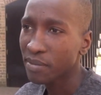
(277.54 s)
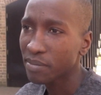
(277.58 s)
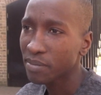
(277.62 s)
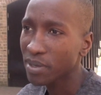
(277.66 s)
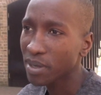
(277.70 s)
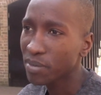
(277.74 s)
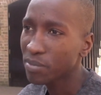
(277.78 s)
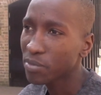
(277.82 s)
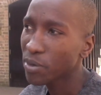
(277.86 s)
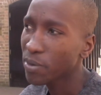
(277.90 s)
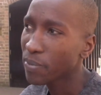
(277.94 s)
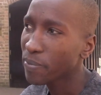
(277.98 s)

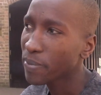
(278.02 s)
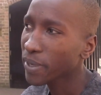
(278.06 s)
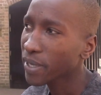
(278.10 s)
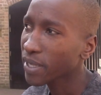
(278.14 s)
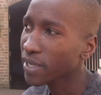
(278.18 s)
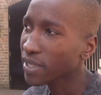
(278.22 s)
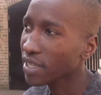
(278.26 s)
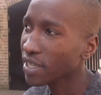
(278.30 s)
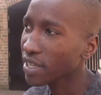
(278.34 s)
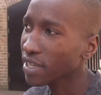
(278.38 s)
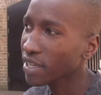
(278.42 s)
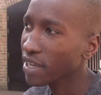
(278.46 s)
I'm hoping
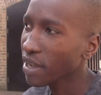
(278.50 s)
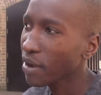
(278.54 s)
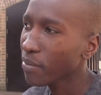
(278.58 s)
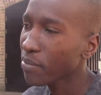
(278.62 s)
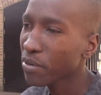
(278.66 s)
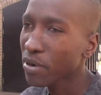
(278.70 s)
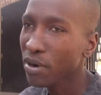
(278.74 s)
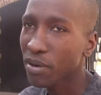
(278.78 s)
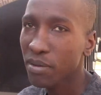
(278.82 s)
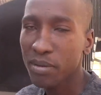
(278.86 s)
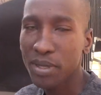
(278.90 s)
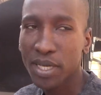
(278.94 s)
like I'm
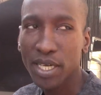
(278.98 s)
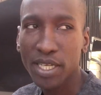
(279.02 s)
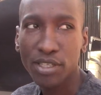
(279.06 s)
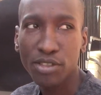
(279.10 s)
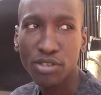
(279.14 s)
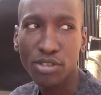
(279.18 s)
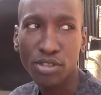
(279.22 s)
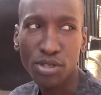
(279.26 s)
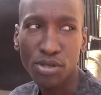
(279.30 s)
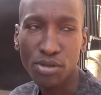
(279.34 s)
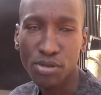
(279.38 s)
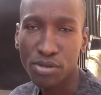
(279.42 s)
probably gonna
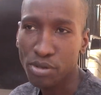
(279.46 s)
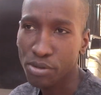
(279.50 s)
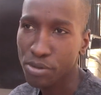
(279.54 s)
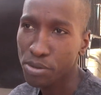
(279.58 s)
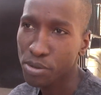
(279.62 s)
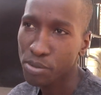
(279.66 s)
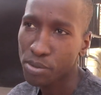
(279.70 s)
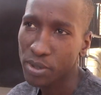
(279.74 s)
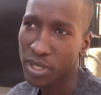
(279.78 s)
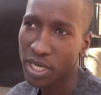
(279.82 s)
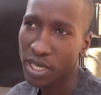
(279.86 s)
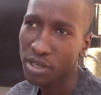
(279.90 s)
choose a
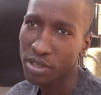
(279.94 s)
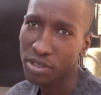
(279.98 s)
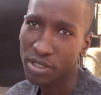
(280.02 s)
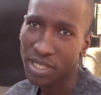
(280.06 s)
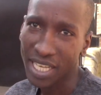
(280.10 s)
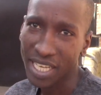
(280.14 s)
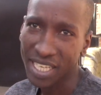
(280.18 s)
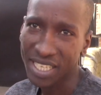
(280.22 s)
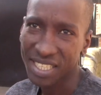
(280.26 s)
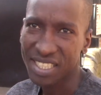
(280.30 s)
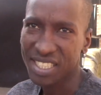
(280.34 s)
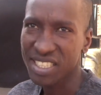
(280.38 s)
group that goes
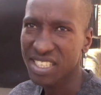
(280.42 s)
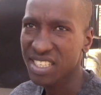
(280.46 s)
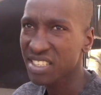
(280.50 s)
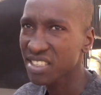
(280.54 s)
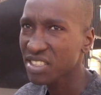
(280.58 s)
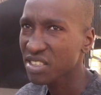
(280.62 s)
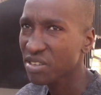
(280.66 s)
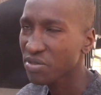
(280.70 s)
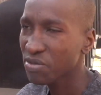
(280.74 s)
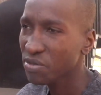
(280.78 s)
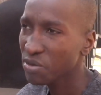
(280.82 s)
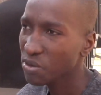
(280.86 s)
like
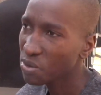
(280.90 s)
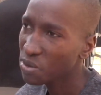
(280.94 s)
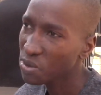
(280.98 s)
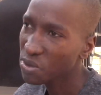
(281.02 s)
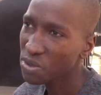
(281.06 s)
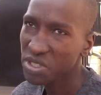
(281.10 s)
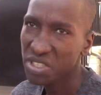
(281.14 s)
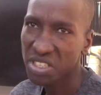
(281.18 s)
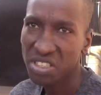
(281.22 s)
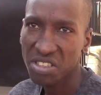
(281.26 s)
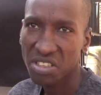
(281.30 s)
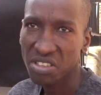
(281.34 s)

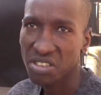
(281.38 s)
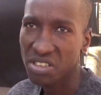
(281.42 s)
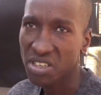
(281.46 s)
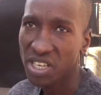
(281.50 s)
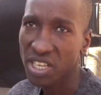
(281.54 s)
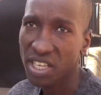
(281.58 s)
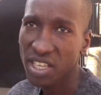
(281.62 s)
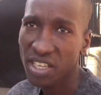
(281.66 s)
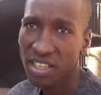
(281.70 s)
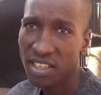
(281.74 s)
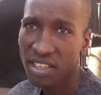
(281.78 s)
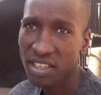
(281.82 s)
64, 63.
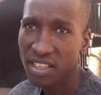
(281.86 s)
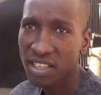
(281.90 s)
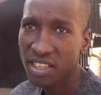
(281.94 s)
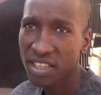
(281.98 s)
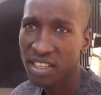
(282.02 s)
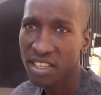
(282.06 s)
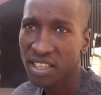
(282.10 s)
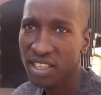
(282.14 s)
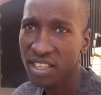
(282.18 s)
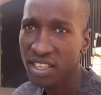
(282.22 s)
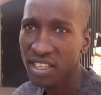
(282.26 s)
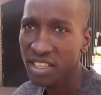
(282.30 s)

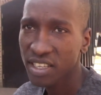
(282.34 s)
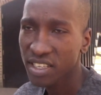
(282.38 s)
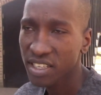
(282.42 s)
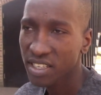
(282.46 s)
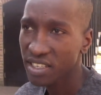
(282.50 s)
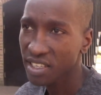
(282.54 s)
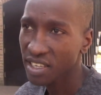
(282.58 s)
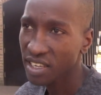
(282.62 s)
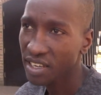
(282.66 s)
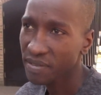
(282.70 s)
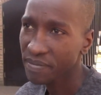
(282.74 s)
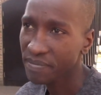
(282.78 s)
Okay.
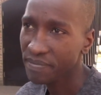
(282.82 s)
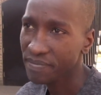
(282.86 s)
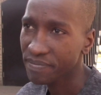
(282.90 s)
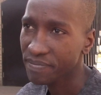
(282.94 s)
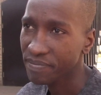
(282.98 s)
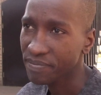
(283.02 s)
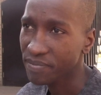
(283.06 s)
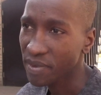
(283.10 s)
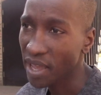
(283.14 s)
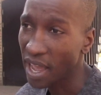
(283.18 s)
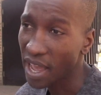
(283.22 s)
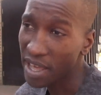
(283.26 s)
Yeah,
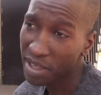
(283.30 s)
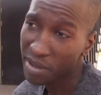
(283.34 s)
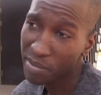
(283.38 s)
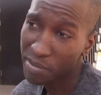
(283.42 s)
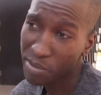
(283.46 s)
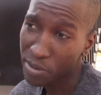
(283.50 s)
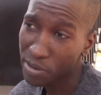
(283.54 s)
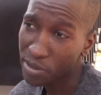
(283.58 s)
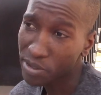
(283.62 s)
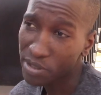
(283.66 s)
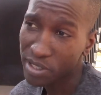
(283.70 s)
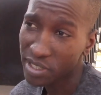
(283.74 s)
I think
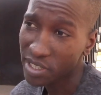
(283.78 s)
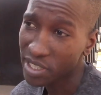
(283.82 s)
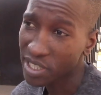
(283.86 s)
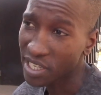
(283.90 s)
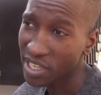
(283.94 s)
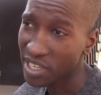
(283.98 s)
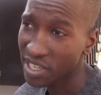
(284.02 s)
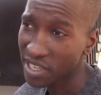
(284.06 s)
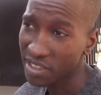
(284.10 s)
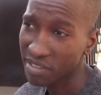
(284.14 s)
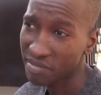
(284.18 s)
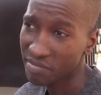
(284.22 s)
personally
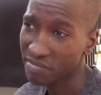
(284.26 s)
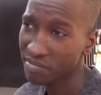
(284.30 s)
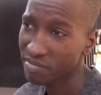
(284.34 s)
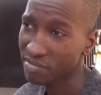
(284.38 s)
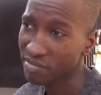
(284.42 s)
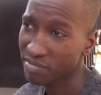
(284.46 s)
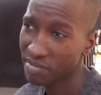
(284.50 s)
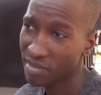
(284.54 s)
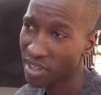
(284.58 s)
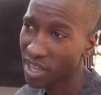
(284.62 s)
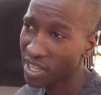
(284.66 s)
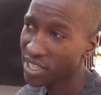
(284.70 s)
like
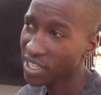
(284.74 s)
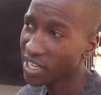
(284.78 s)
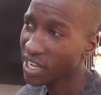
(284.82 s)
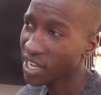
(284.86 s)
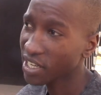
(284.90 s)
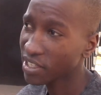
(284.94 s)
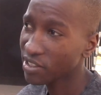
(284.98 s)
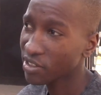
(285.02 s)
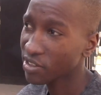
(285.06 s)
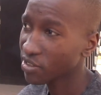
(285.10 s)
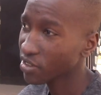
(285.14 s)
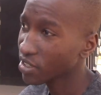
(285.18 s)
I think I
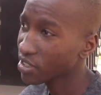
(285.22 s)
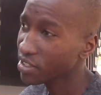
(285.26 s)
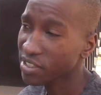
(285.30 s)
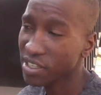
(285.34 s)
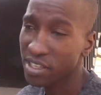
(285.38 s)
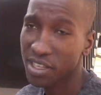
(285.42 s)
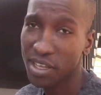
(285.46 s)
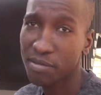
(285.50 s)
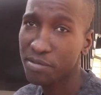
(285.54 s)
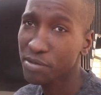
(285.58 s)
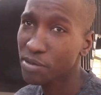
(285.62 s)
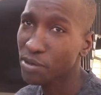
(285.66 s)
can risk
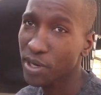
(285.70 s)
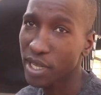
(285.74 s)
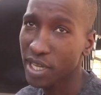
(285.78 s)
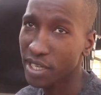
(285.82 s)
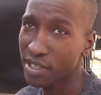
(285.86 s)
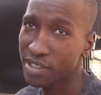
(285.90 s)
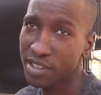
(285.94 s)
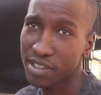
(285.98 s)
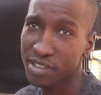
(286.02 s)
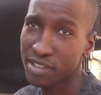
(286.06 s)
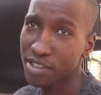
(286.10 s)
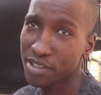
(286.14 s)
it up to like
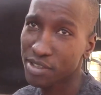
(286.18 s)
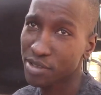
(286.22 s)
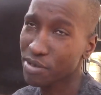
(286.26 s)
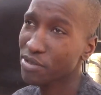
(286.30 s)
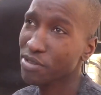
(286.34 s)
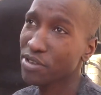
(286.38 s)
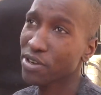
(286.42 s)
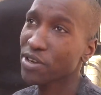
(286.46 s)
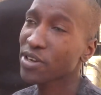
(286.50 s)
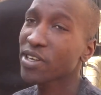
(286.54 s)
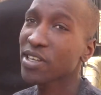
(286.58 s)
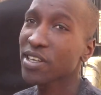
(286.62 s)
62,
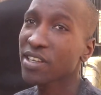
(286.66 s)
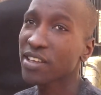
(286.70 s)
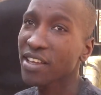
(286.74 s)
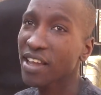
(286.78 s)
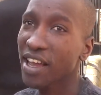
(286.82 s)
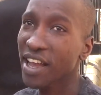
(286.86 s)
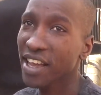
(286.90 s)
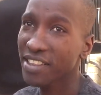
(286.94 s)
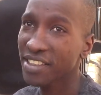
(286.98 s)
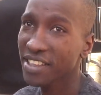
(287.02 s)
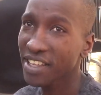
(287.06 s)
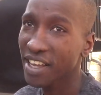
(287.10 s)
30.
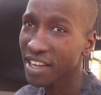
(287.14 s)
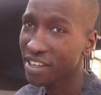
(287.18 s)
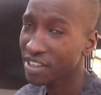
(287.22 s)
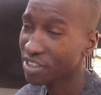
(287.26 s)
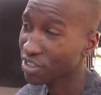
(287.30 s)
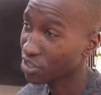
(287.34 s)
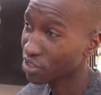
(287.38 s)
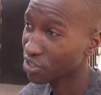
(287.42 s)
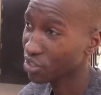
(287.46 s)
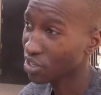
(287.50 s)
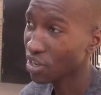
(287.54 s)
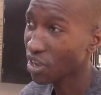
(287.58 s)
I,
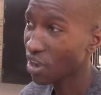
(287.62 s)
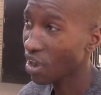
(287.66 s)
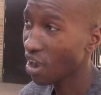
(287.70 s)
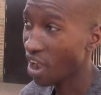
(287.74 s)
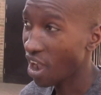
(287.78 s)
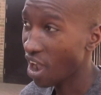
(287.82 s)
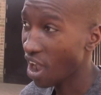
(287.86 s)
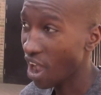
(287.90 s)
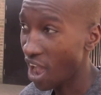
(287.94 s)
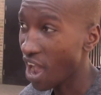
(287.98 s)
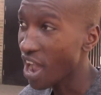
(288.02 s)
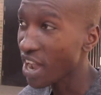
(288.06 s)
62,
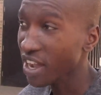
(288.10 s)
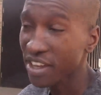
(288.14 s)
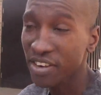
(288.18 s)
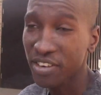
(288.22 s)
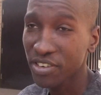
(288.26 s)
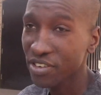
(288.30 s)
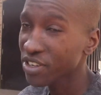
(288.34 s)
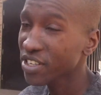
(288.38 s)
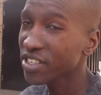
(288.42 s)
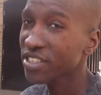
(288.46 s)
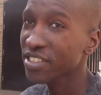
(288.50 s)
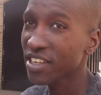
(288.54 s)
30. You'd be
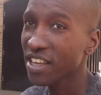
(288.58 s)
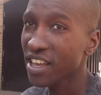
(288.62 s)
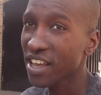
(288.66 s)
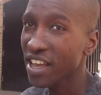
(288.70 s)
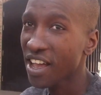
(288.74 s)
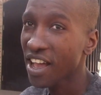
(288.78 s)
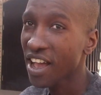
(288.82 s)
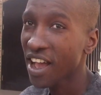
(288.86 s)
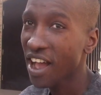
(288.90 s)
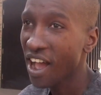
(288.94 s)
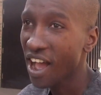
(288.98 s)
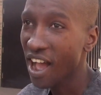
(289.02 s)
fine coming
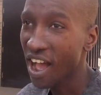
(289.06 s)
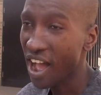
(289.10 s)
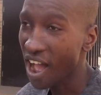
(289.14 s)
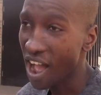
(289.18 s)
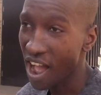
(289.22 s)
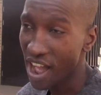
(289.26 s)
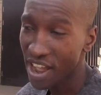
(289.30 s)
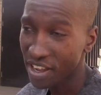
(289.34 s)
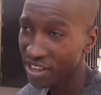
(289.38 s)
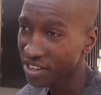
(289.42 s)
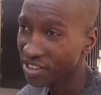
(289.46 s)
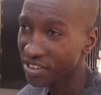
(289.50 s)
through the half and
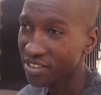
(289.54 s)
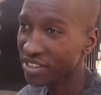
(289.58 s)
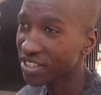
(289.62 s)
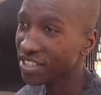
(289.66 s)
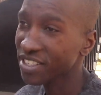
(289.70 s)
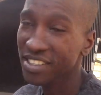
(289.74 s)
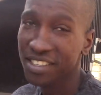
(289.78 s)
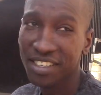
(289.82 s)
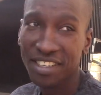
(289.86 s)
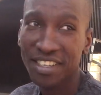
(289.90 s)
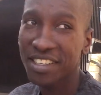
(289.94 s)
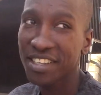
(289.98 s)
I can
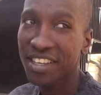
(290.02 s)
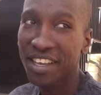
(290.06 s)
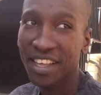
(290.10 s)
risk it.